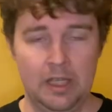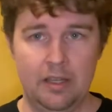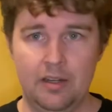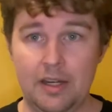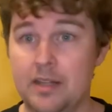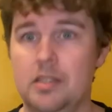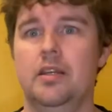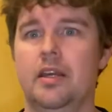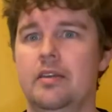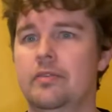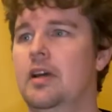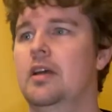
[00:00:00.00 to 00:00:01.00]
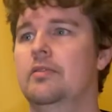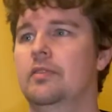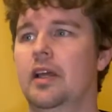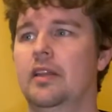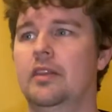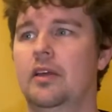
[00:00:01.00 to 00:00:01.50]
1995.
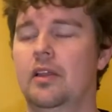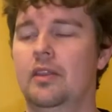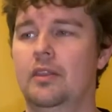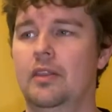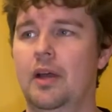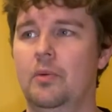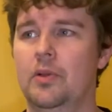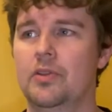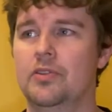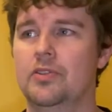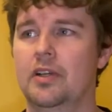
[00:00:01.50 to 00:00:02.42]
Like that was.